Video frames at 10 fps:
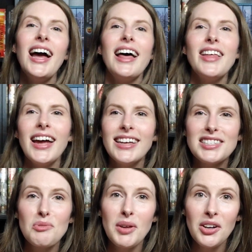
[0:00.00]
and that
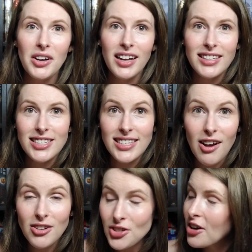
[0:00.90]
is Peter and the
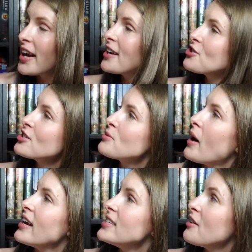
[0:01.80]
Starcatchers
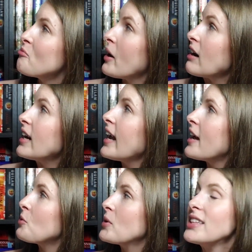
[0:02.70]
by Dave Barry
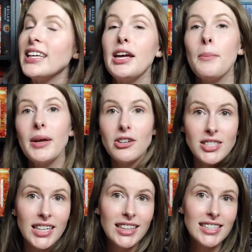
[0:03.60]
and Ridley Pearson.